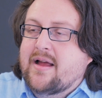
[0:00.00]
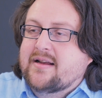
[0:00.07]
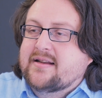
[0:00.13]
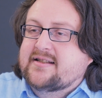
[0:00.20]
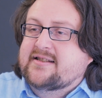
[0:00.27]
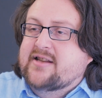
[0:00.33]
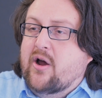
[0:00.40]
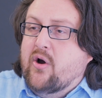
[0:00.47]

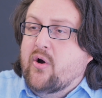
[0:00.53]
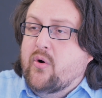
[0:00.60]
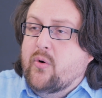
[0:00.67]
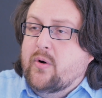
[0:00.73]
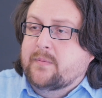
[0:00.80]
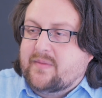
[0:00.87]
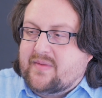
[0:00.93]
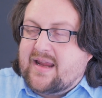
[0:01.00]

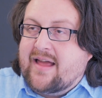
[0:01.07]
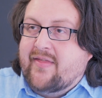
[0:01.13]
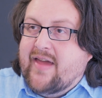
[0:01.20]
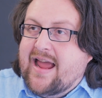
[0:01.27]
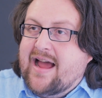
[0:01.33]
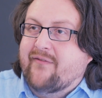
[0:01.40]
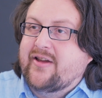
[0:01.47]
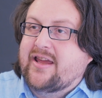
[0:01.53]
So they
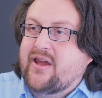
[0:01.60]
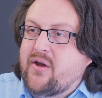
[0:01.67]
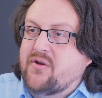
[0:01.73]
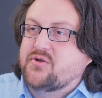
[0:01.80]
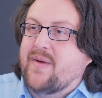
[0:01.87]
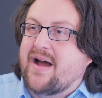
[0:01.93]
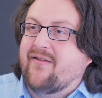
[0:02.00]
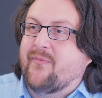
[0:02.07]
have a
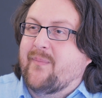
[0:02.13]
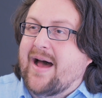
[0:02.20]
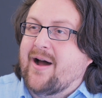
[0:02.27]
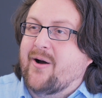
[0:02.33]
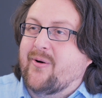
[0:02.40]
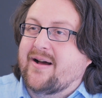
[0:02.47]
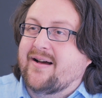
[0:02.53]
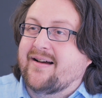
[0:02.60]
huge amount of
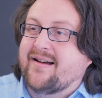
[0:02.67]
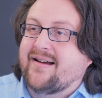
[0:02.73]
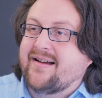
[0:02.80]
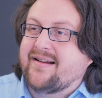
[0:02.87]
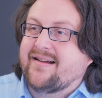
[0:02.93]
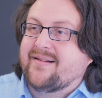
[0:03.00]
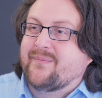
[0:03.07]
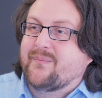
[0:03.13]
power
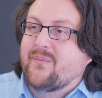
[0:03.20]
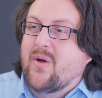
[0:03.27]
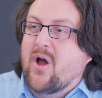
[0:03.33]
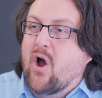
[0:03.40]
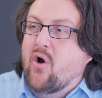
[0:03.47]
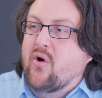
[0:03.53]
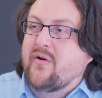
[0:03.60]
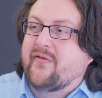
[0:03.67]

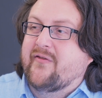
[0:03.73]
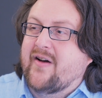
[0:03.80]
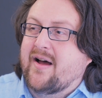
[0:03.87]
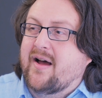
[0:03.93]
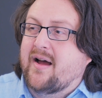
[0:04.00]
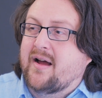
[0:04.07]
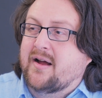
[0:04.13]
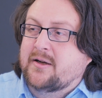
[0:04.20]

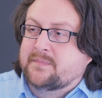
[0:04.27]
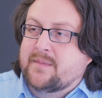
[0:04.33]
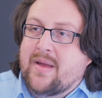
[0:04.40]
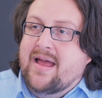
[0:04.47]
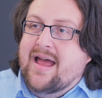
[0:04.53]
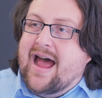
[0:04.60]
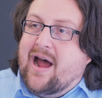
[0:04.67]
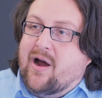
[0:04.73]
over
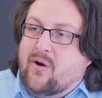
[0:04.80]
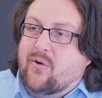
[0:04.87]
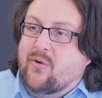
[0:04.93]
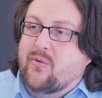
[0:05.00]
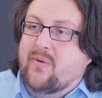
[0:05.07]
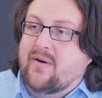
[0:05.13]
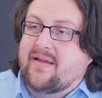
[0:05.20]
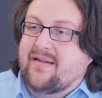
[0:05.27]

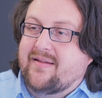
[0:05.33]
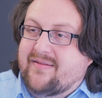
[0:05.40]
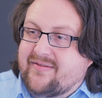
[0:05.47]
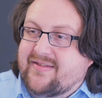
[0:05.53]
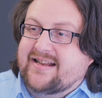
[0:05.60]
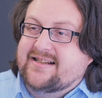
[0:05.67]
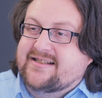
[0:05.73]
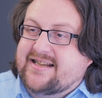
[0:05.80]
how
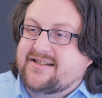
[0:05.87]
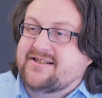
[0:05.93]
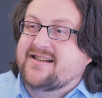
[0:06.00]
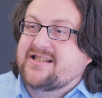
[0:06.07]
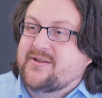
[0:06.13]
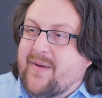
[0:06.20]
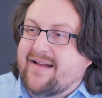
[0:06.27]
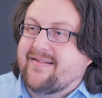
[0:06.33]
the
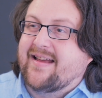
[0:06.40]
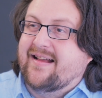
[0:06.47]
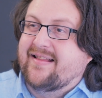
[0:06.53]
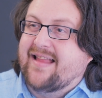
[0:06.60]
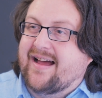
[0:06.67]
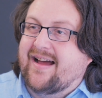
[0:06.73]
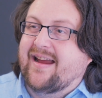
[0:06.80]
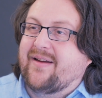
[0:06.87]
decisions about our
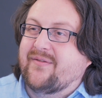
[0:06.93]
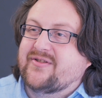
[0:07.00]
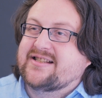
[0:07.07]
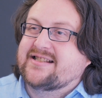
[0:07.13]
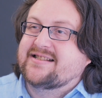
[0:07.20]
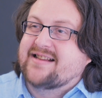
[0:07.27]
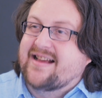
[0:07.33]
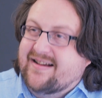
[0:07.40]

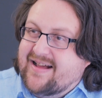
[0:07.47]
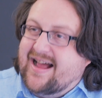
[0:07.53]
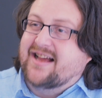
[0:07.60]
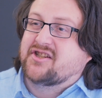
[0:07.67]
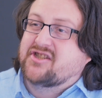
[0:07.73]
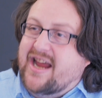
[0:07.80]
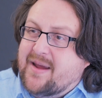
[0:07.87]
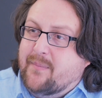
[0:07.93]
lives are
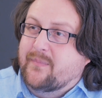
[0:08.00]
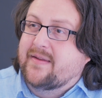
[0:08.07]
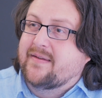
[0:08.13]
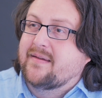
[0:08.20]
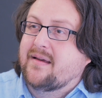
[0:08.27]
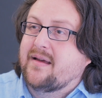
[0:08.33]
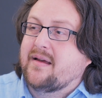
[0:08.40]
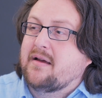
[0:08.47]
shaped.
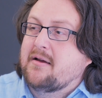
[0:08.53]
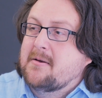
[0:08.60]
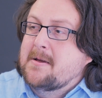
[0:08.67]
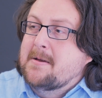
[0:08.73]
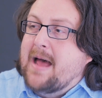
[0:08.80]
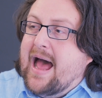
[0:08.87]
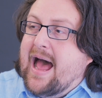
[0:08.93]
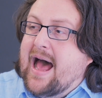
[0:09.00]

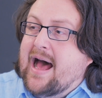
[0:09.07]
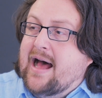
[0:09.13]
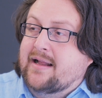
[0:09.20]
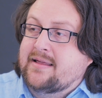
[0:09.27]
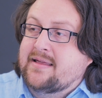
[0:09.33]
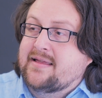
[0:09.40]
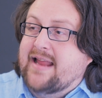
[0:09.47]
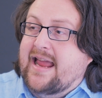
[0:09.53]

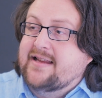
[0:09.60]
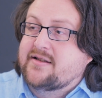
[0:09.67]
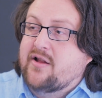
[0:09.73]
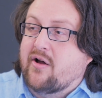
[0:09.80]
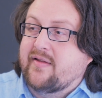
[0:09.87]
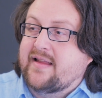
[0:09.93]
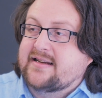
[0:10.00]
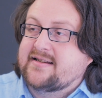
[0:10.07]
And it's
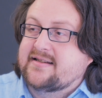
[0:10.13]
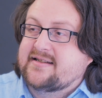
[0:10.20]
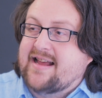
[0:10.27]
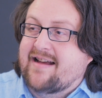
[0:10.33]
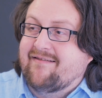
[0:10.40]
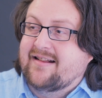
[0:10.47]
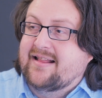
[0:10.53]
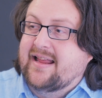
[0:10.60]
not
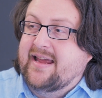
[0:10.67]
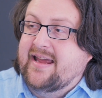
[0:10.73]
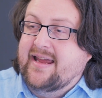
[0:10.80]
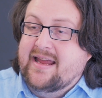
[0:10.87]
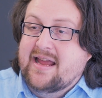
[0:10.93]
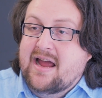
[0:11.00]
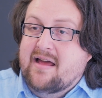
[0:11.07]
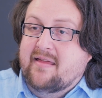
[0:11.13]

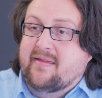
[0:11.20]
necessarily